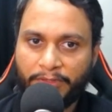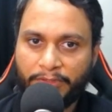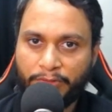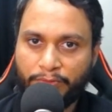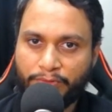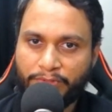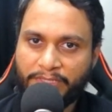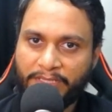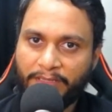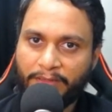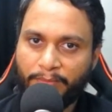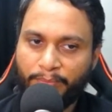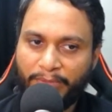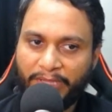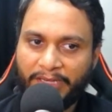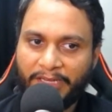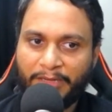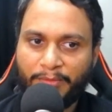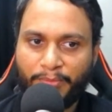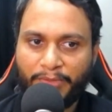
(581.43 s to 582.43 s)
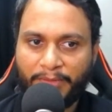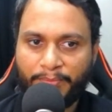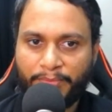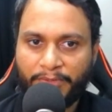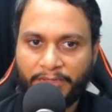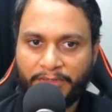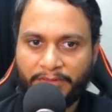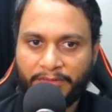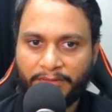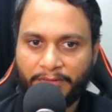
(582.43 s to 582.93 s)
using pen and
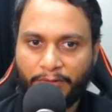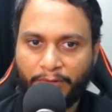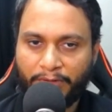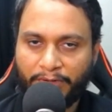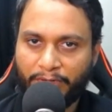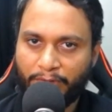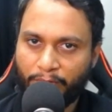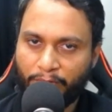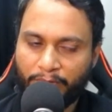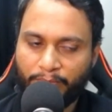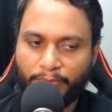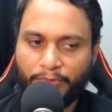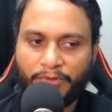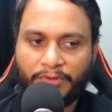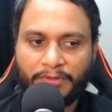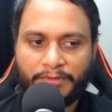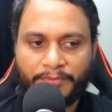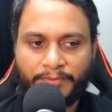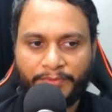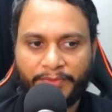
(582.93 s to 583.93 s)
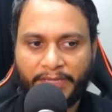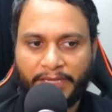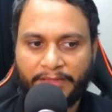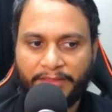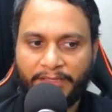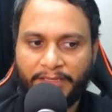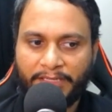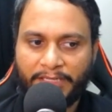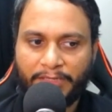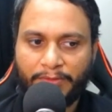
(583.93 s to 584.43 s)
paper on a notebook i
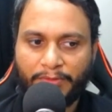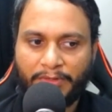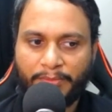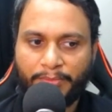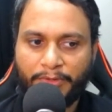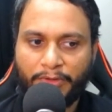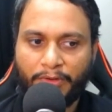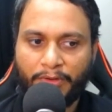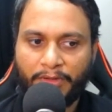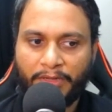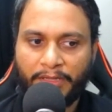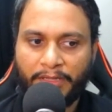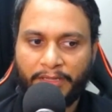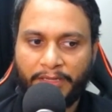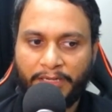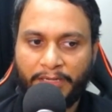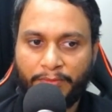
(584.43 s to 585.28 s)
think it will be uh,